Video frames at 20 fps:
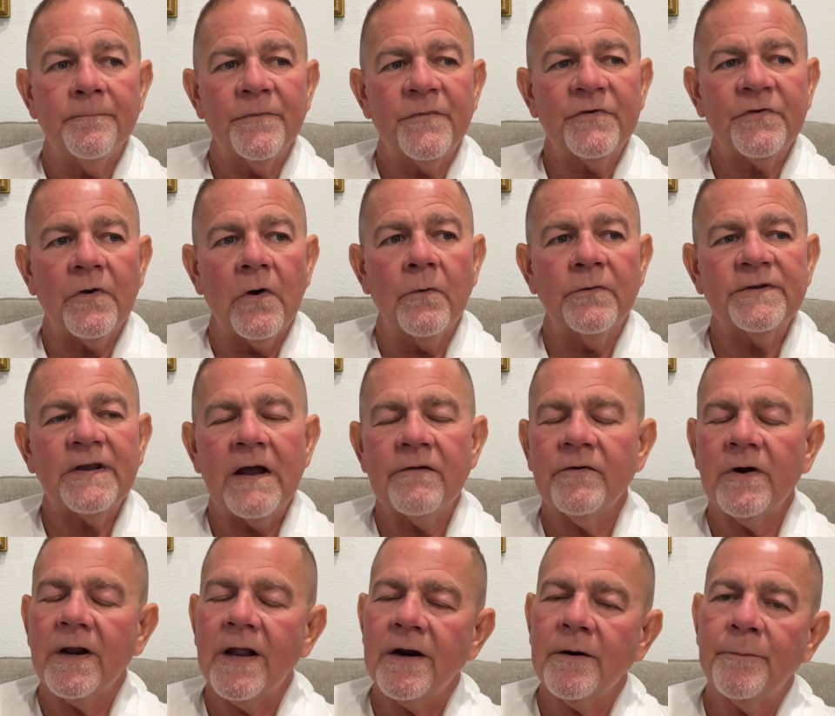So I was
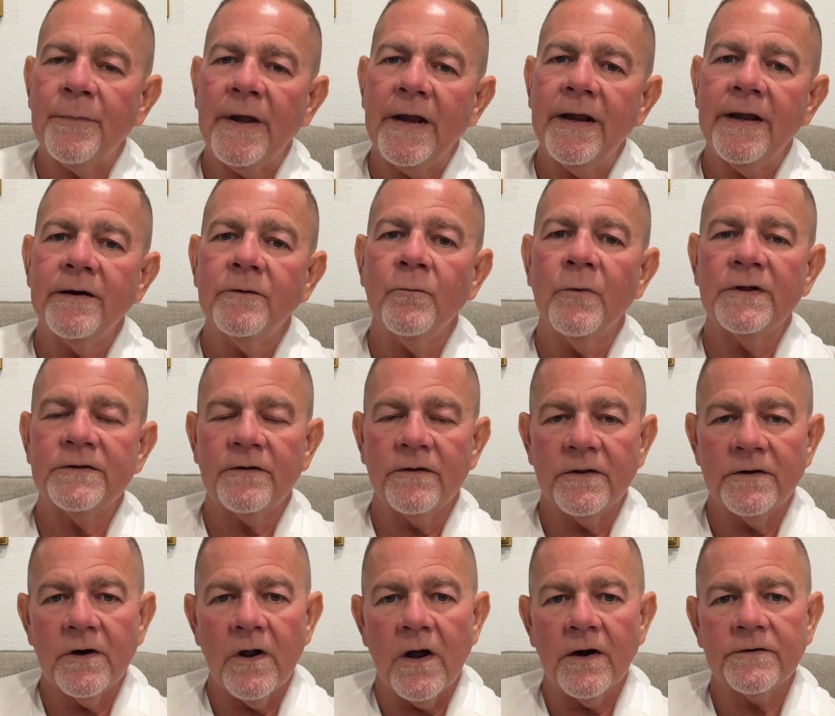having a lot of pain, went to
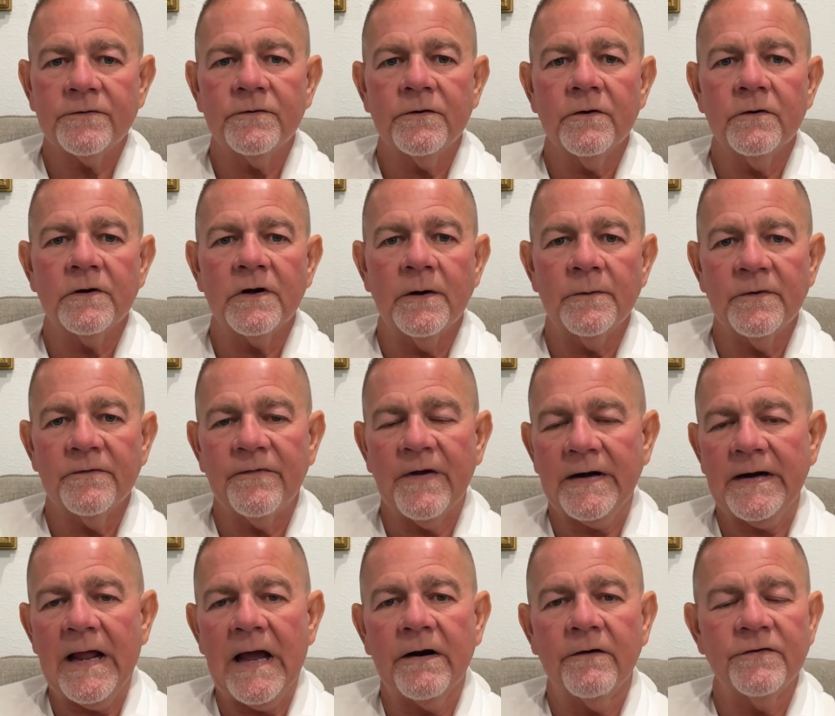the doctor, come to
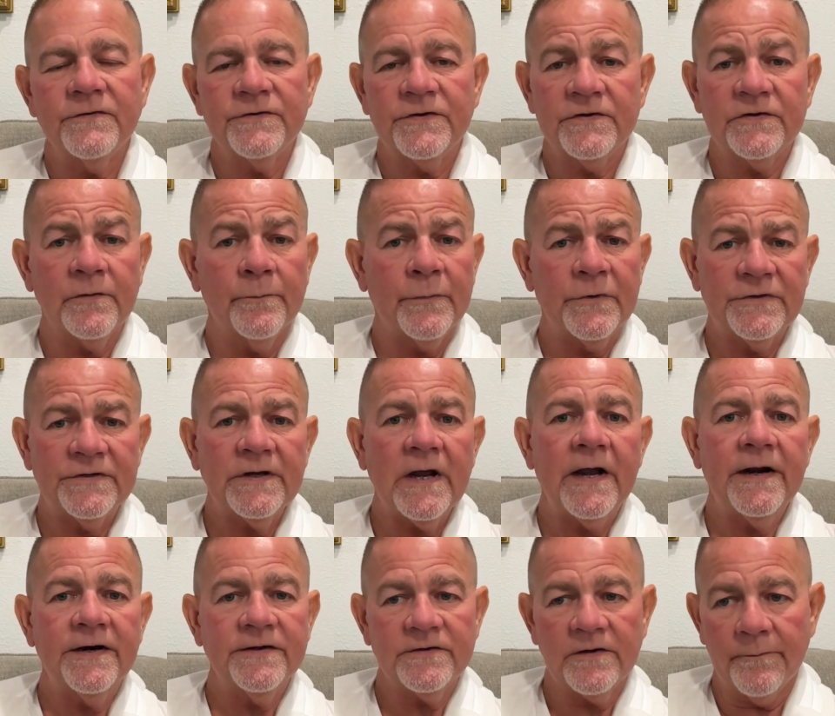find out it was just a
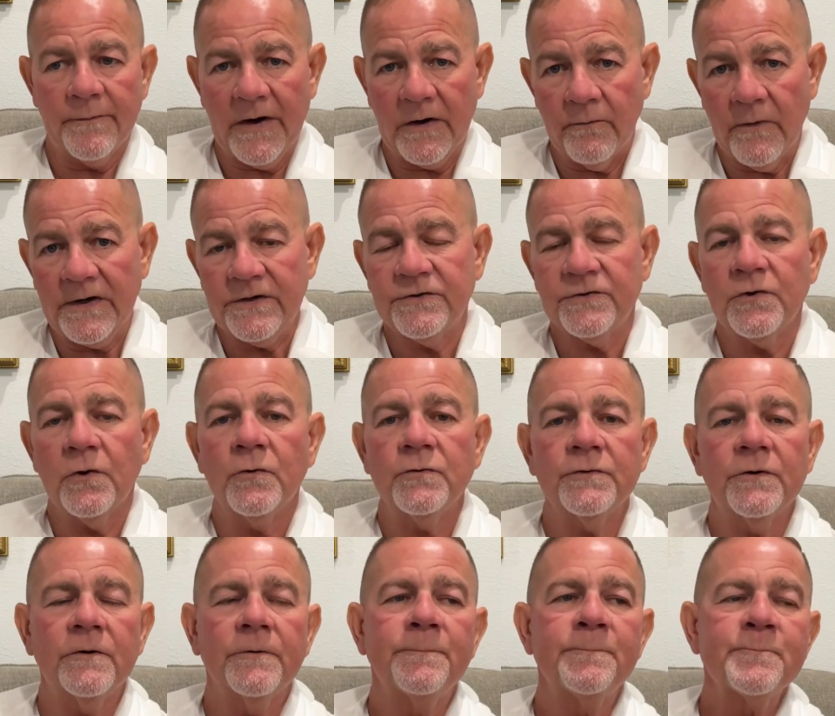bursitis on my right
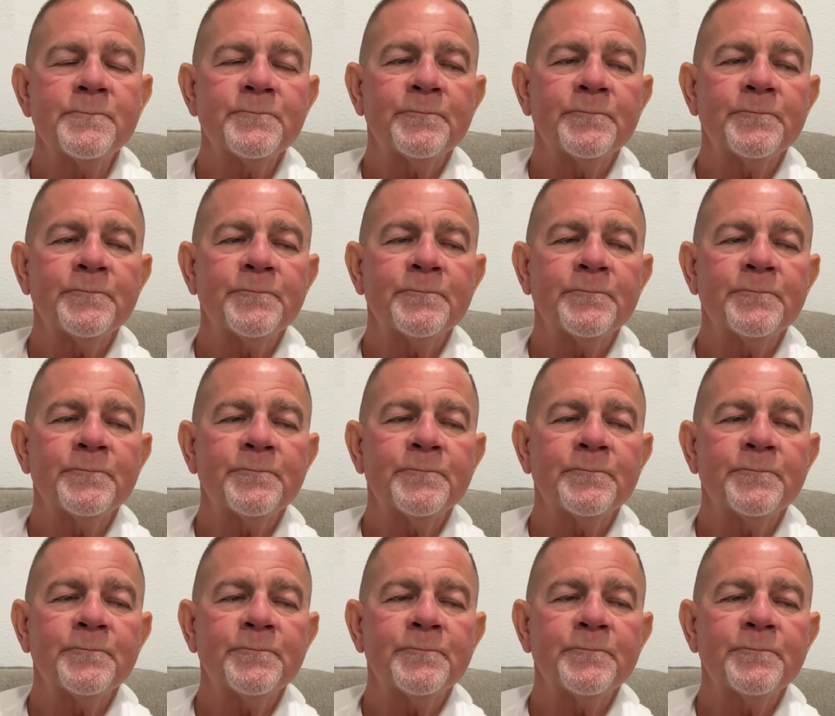shoulder.